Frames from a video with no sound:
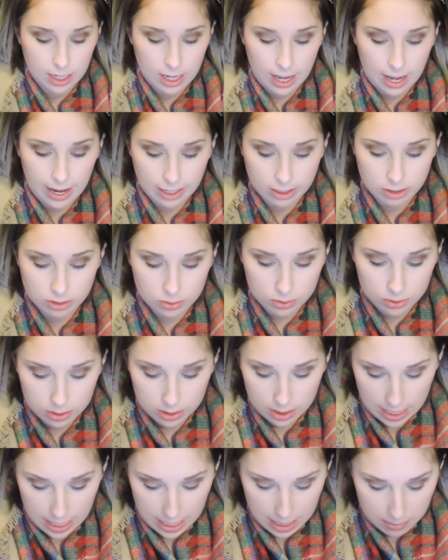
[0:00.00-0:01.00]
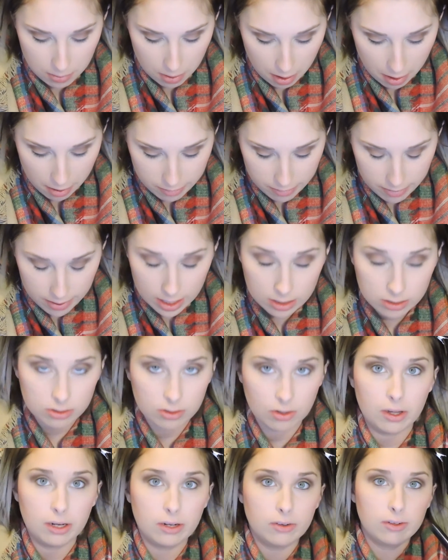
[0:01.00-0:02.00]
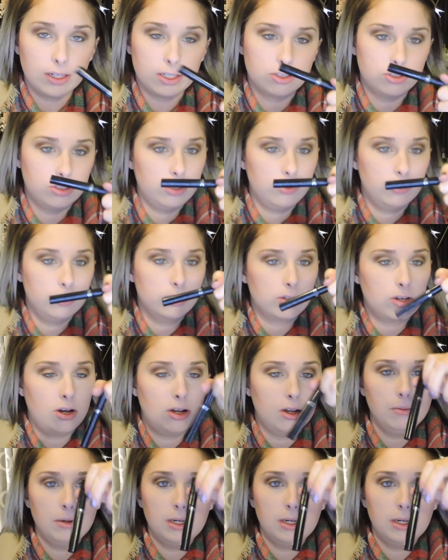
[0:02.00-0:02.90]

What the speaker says: actual name off it, so I don't actually know what it's called,